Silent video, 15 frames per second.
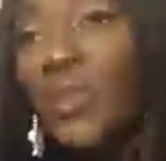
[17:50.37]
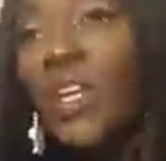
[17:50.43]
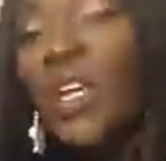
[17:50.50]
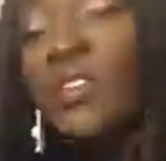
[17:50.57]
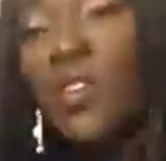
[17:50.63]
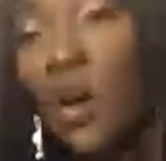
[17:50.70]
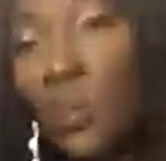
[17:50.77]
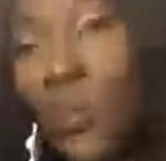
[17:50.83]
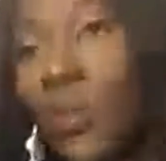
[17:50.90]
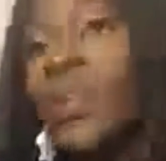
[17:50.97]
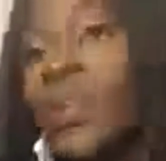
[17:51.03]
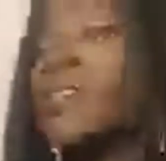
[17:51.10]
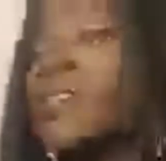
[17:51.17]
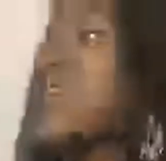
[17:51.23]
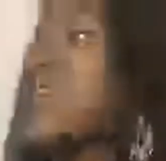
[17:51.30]

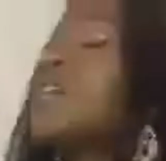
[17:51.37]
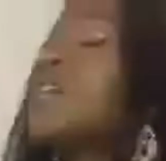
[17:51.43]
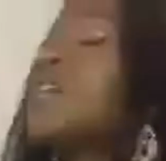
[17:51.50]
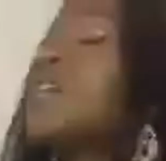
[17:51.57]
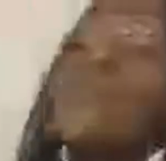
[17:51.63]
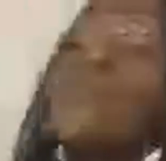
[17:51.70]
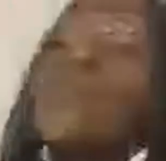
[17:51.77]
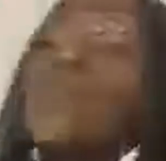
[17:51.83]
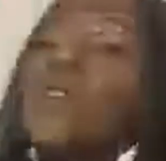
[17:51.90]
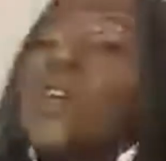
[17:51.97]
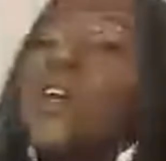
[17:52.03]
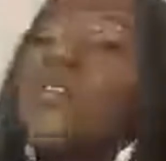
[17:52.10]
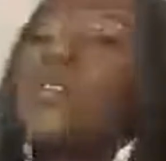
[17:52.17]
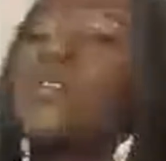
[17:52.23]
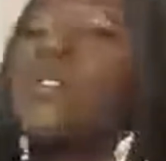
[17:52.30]
topics. You will get
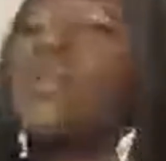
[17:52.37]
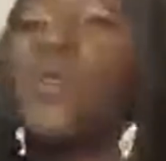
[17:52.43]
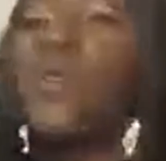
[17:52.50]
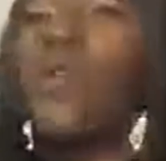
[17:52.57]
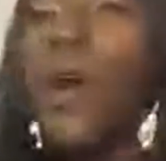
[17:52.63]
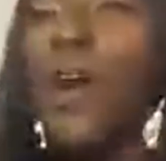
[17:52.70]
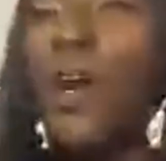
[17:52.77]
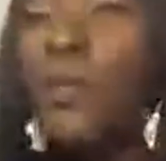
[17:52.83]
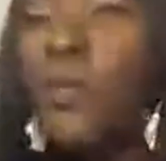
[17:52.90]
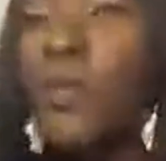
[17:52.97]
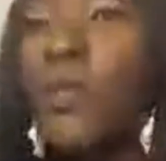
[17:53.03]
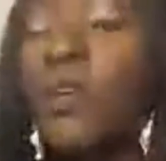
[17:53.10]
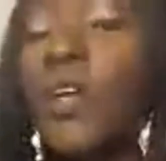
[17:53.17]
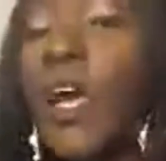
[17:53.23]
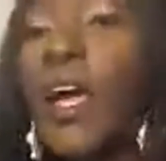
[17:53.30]
your
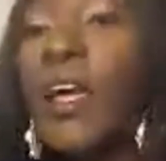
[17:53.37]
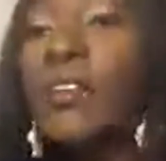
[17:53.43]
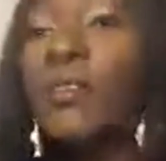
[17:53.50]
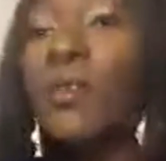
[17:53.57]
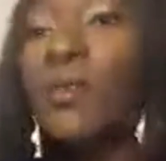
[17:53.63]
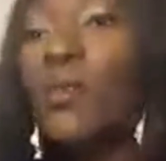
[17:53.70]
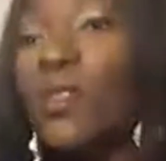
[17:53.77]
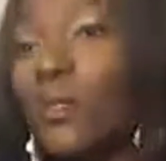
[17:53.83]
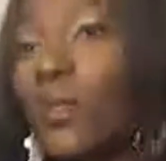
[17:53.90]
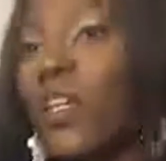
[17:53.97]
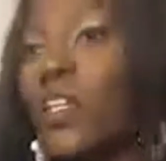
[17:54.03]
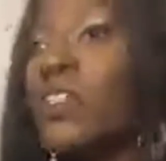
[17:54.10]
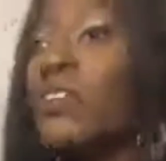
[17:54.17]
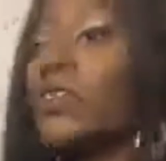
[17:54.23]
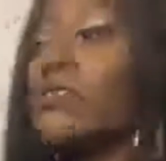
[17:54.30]
workbook, and
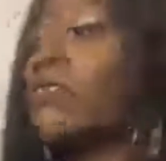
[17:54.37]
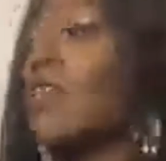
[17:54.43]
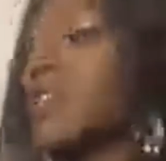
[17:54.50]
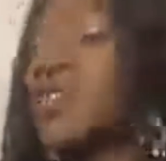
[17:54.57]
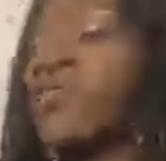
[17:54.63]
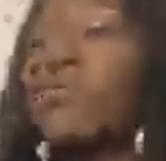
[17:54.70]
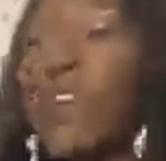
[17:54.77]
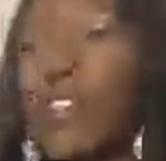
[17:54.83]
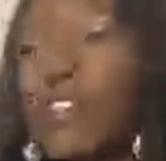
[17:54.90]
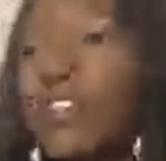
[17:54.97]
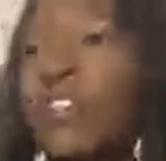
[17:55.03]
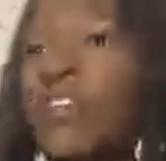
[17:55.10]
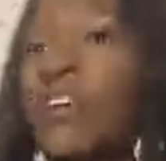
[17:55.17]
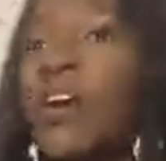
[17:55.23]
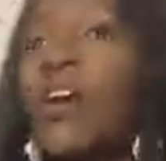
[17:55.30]
ultimately, as soon as you
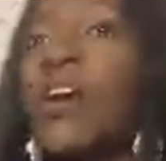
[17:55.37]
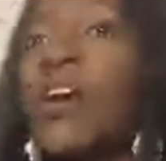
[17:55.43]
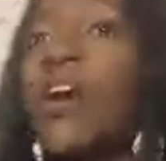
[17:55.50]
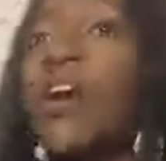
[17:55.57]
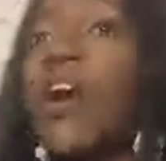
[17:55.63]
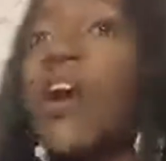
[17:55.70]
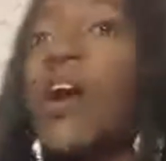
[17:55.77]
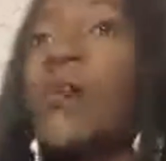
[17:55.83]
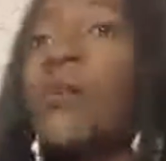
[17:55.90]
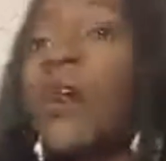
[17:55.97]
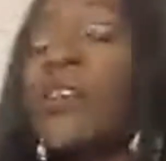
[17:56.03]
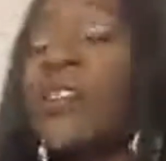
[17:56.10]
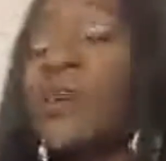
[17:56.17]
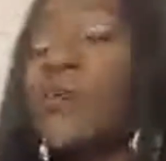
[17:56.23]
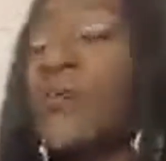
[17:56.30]
register,
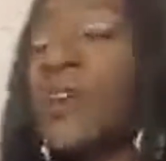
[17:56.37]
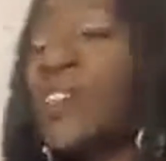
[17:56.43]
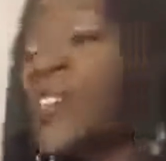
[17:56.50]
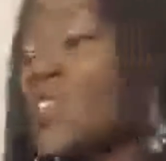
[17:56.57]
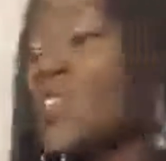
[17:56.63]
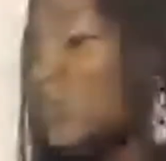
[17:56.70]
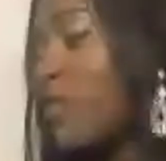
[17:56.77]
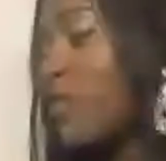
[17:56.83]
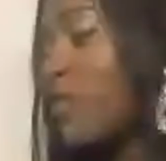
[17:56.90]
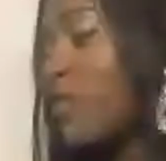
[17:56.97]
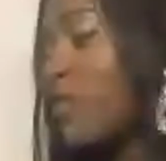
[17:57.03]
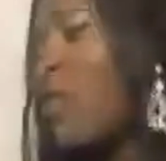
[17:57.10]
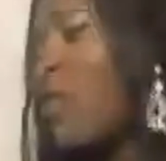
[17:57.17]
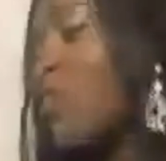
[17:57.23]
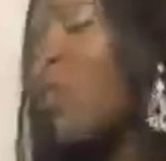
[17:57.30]
as I mentioned
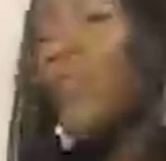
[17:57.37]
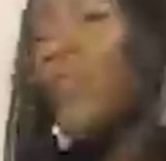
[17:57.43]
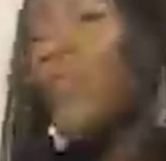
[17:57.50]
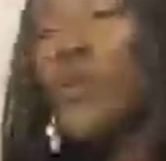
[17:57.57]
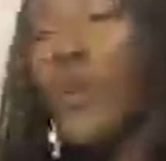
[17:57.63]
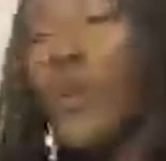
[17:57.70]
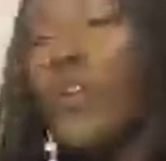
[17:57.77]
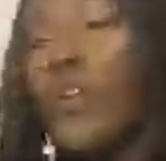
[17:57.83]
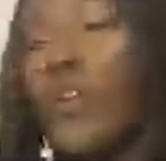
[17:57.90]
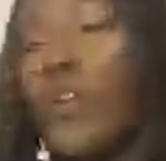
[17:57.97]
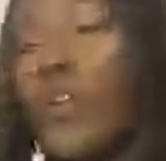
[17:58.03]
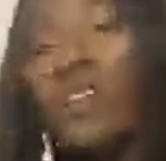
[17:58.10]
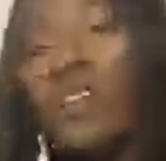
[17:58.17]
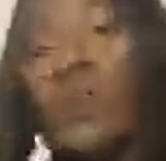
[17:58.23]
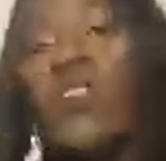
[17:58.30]
before, with the
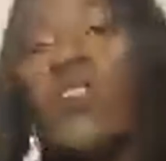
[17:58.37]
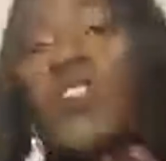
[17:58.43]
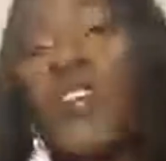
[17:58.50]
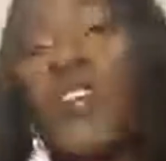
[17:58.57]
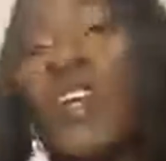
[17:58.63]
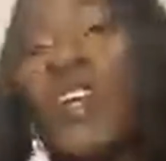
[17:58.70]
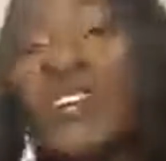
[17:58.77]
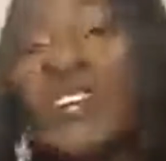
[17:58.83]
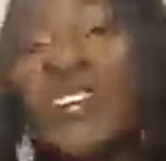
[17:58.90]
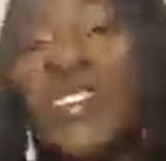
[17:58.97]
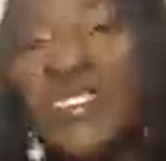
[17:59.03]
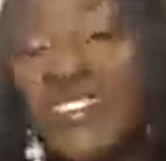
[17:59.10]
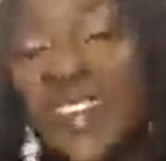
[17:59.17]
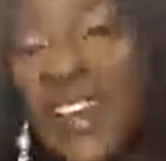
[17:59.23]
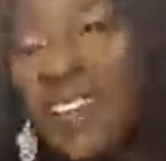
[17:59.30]
Quarantine Queen
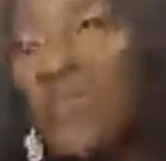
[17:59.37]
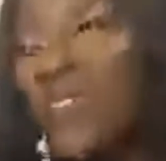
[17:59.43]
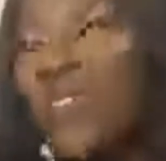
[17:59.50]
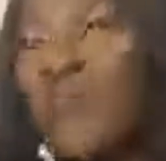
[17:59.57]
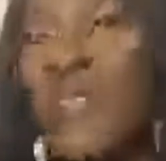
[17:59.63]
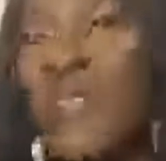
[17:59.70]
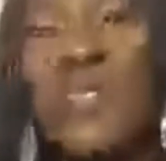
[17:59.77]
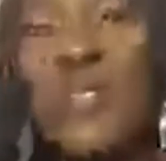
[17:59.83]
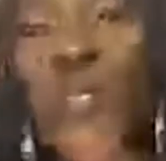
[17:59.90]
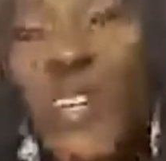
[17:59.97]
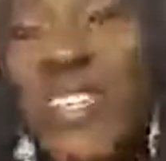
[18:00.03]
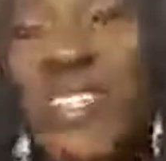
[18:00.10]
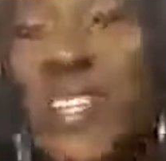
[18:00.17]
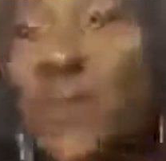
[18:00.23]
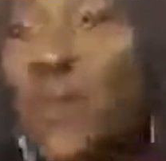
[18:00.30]
Challenge, it's like we've been
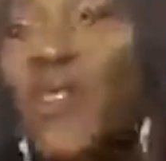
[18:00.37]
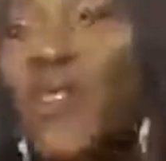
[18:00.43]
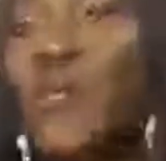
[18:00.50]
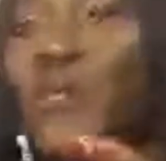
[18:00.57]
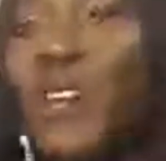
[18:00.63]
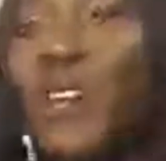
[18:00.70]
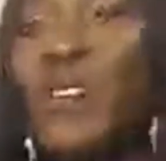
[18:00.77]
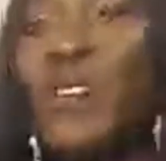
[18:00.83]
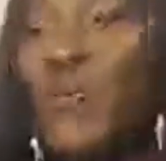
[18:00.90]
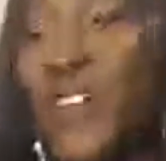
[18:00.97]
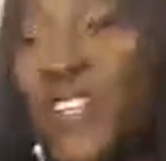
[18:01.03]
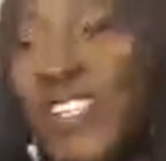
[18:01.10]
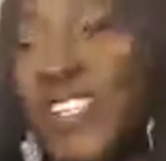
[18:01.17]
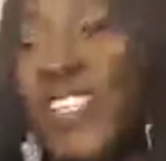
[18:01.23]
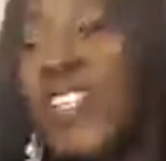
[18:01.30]
doing some work
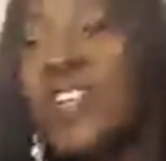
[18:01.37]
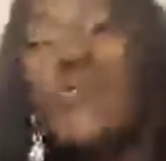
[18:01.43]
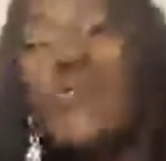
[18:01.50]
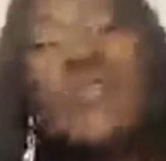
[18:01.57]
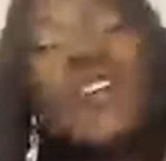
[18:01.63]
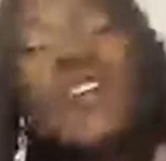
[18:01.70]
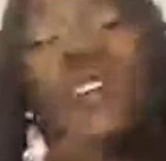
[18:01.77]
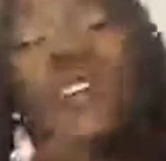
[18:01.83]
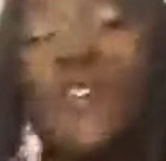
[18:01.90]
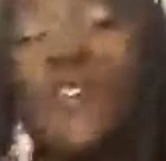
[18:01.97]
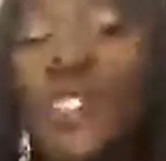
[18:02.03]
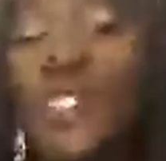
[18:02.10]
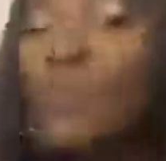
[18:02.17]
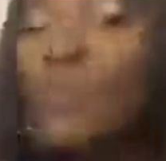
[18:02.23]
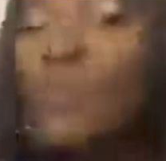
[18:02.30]
already, done our vision